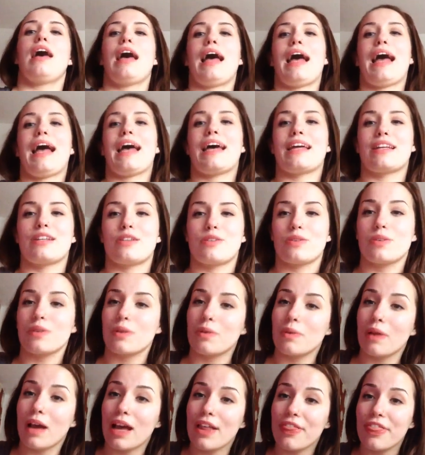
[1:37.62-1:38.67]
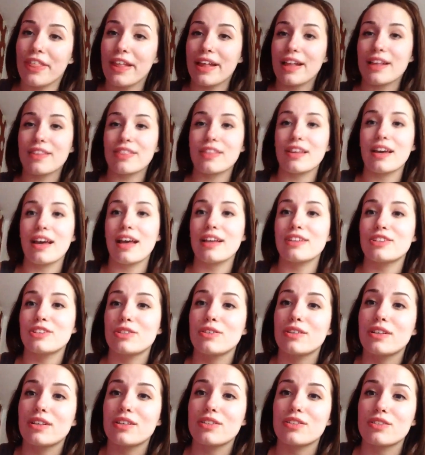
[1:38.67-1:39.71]
And I think that
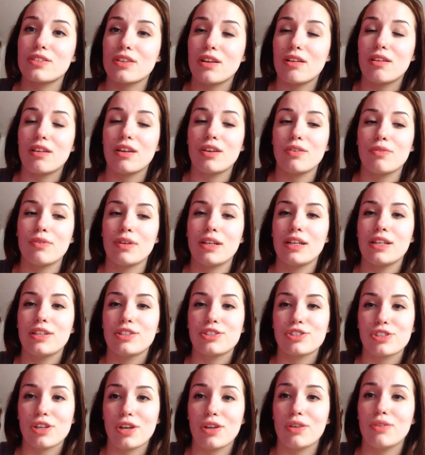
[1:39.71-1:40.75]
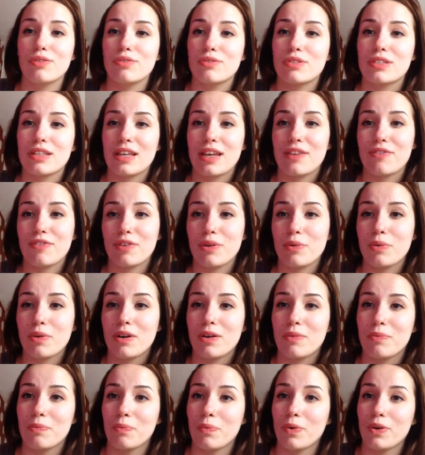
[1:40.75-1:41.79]
doing a solo really shows
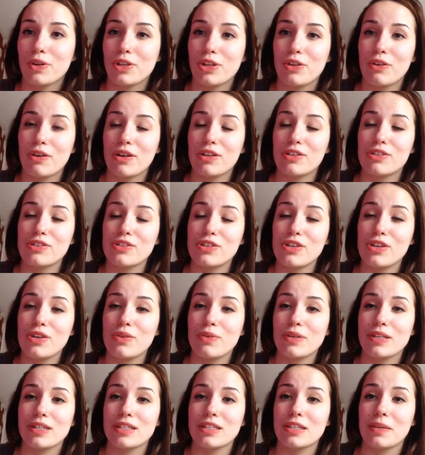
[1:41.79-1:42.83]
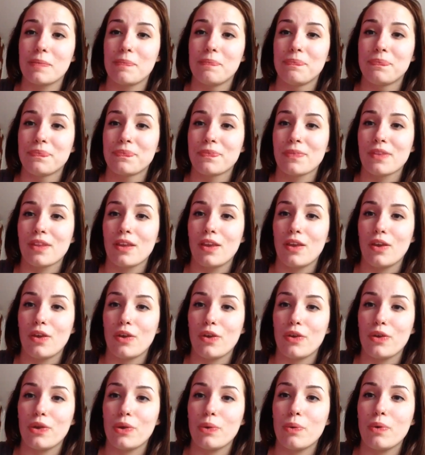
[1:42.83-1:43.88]
everyone what you can do and who
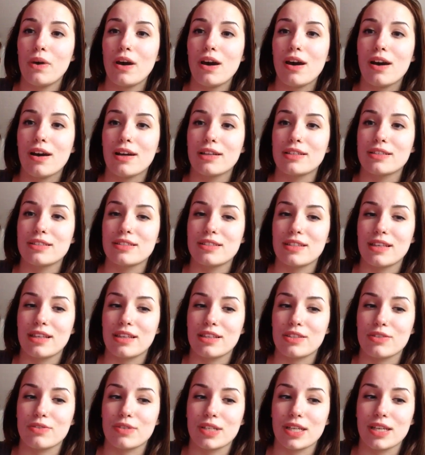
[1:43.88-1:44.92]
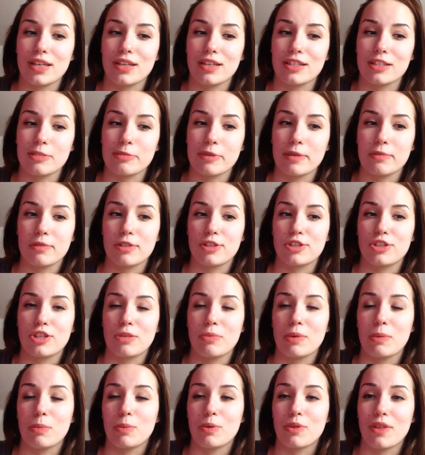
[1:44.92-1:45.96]
you are. I just think it's really nice to be able to show
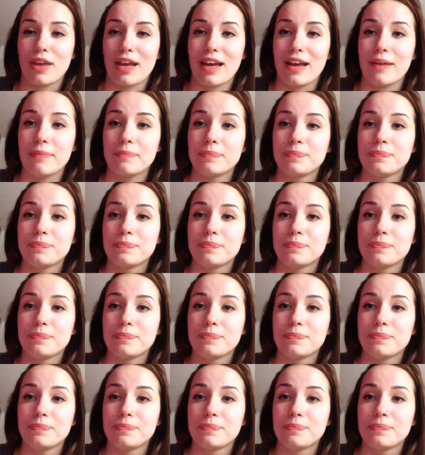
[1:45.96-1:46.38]
people that.